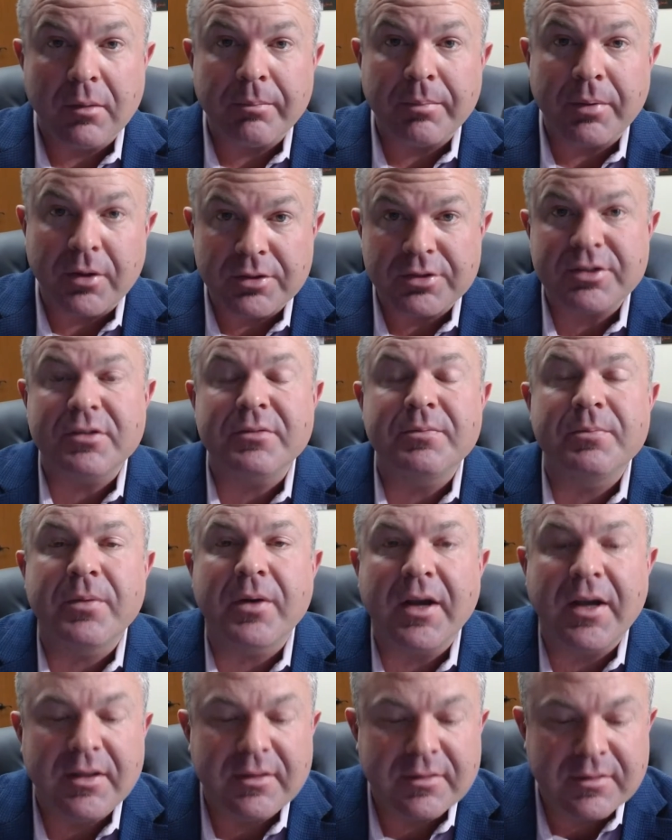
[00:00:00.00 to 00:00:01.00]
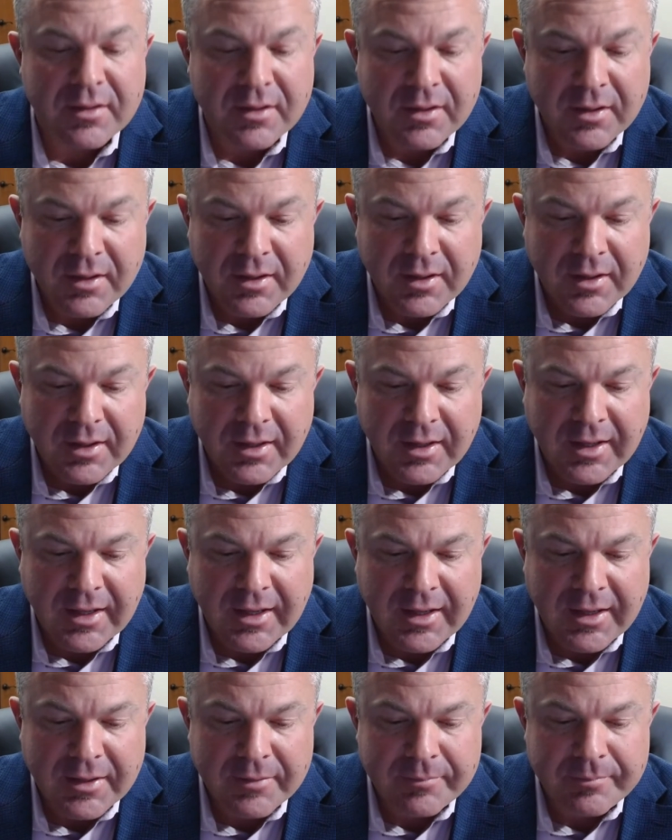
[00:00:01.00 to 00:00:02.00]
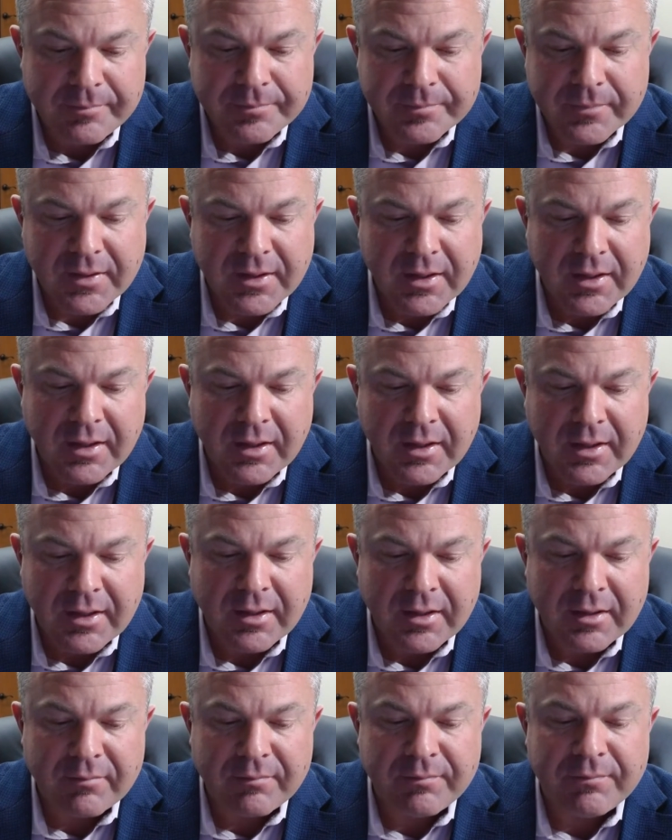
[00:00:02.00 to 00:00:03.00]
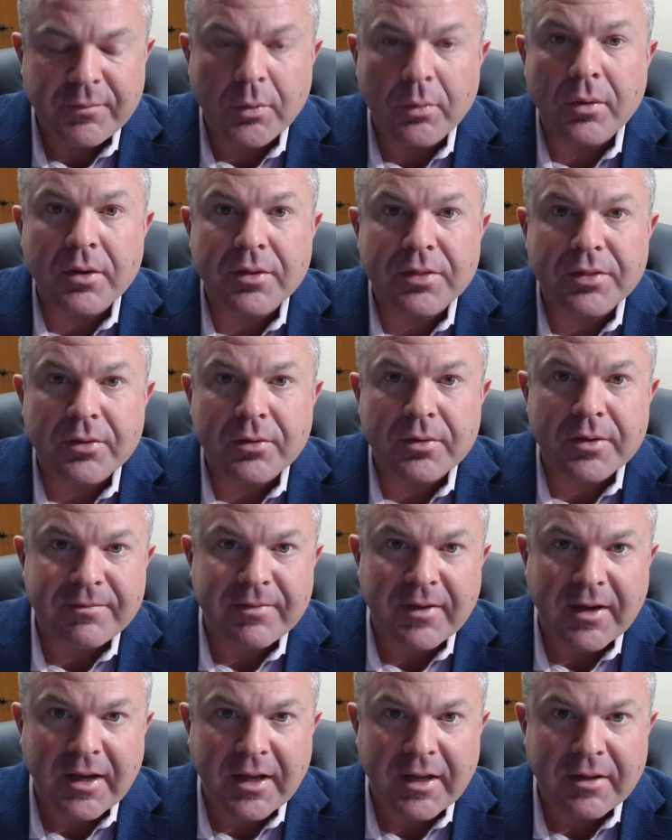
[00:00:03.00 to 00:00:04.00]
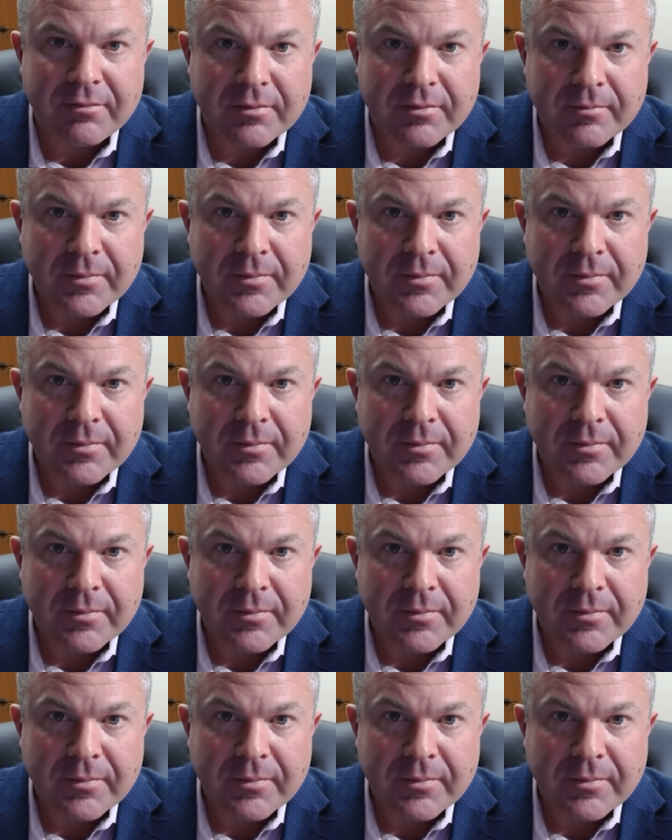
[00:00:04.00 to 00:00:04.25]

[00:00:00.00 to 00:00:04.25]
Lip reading: purchase price at 435.